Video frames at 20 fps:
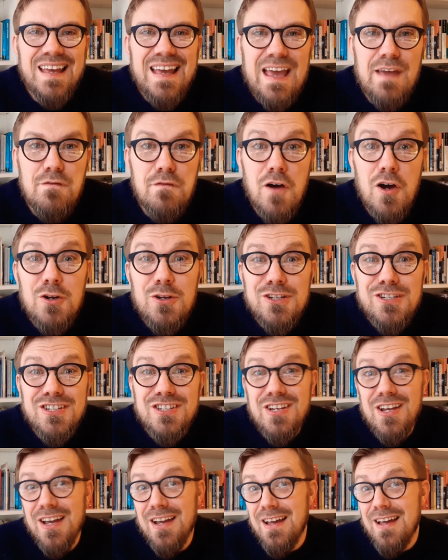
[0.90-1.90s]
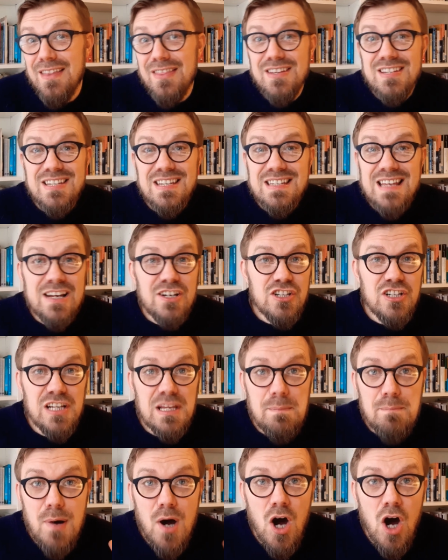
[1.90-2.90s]
Hey folks, this is
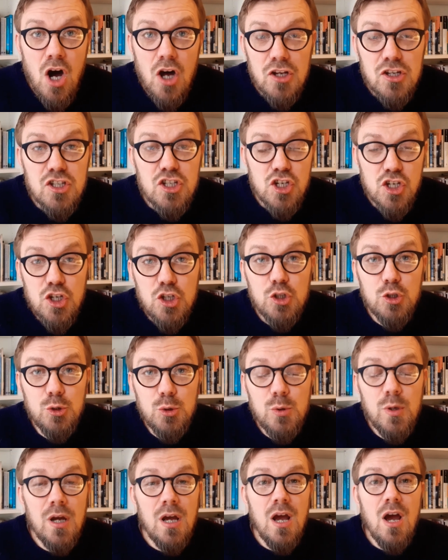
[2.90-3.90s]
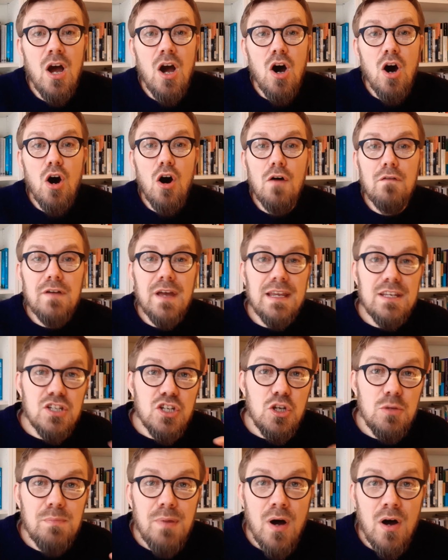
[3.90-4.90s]
actually part two of a
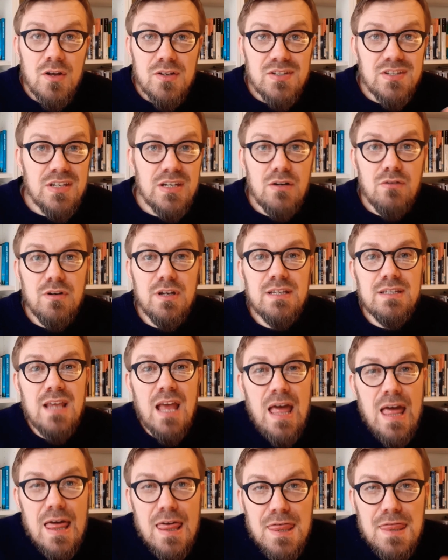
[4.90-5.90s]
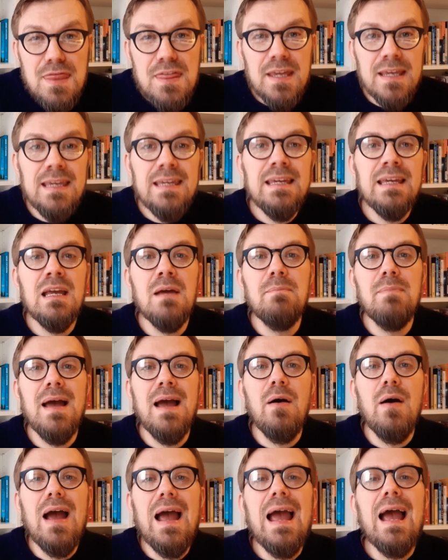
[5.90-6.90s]
two-part series thinking
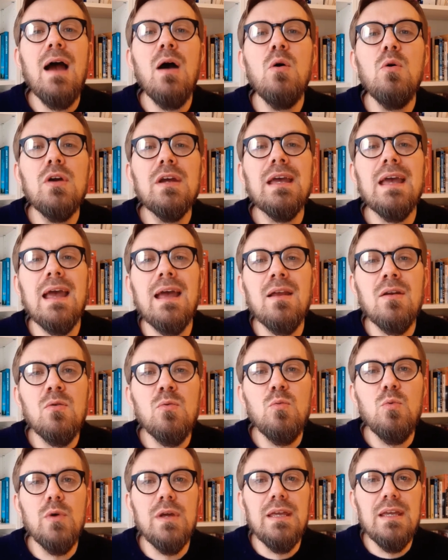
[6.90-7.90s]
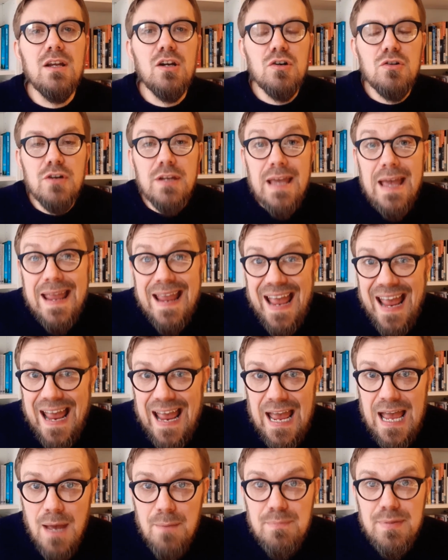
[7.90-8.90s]
about how can we create
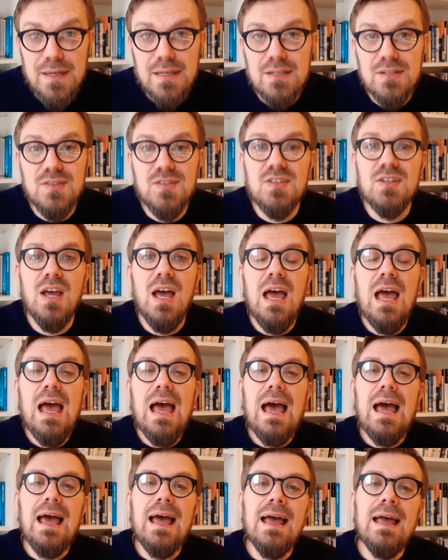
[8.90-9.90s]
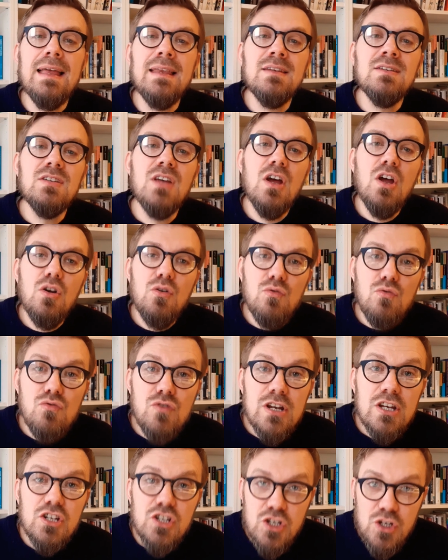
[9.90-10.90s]
habits and
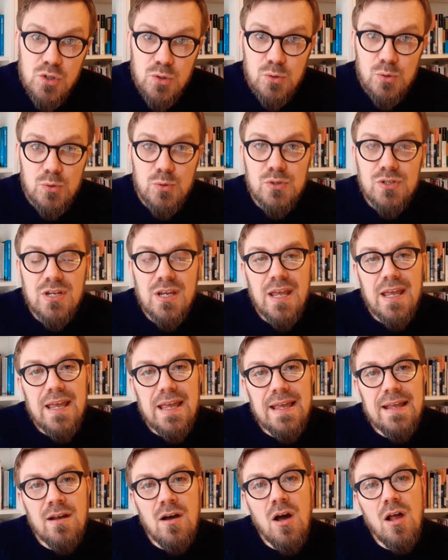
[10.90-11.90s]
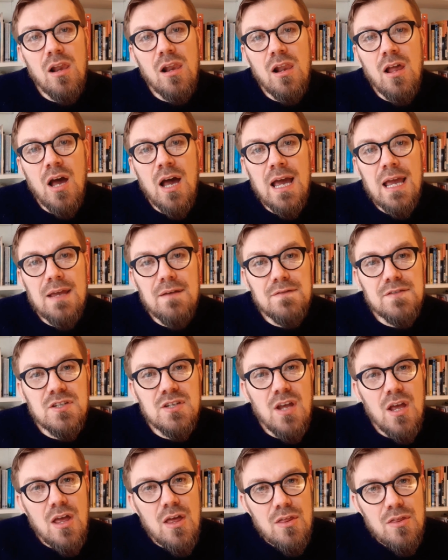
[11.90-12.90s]
rituals in our lives
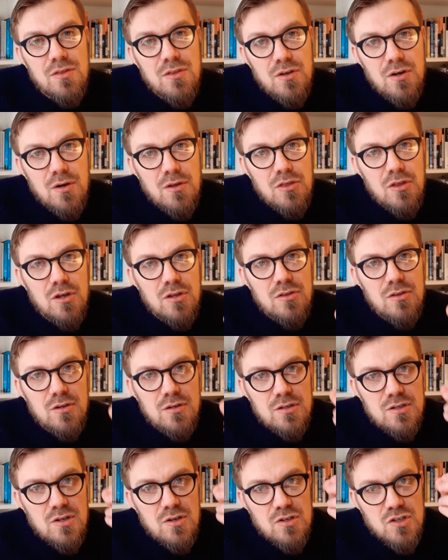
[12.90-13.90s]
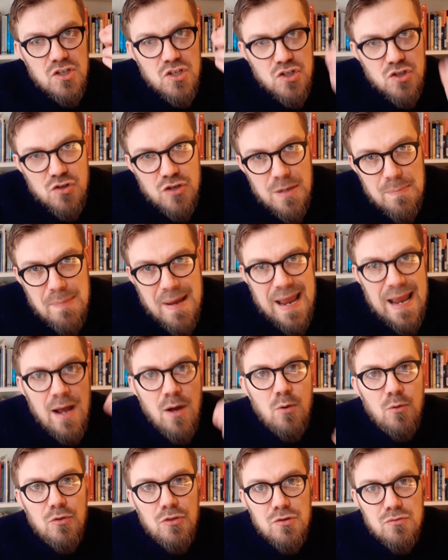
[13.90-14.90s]
that strip
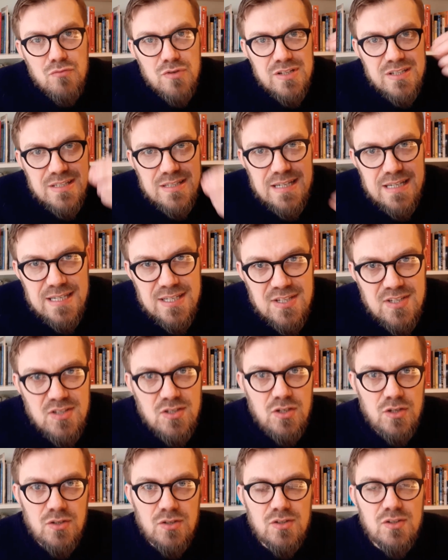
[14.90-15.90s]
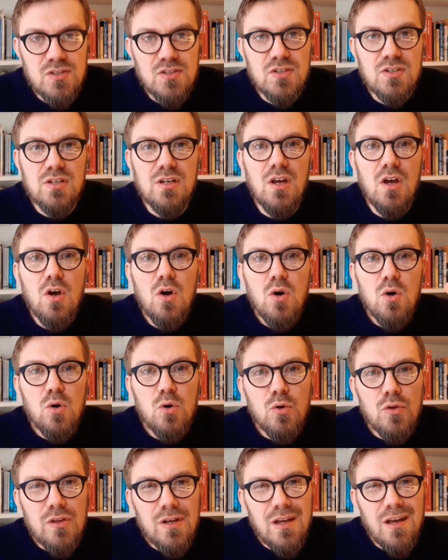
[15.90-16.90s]
out the resistance
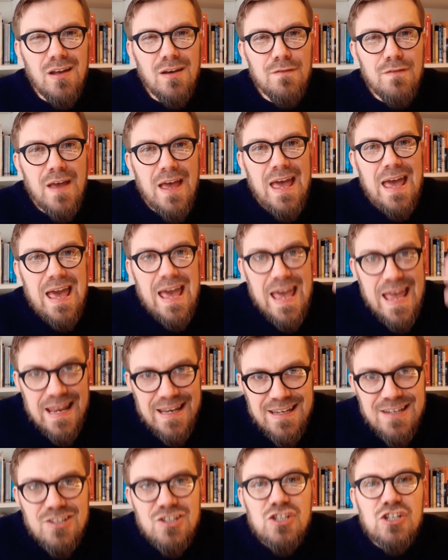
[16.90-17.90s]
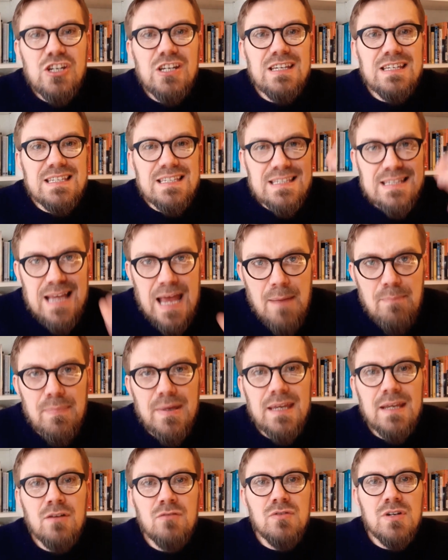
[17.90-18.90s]
or the kind of
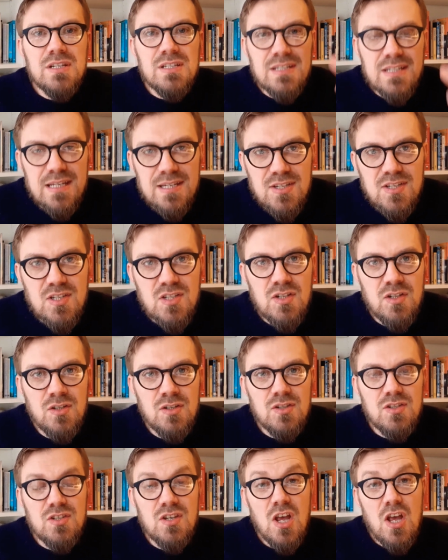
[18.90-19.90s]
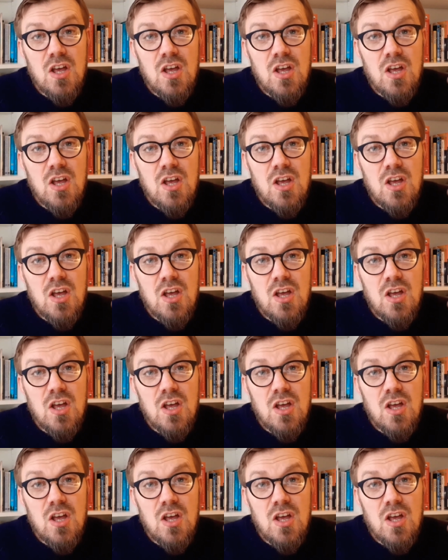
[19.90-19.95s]
energy-sapping resistance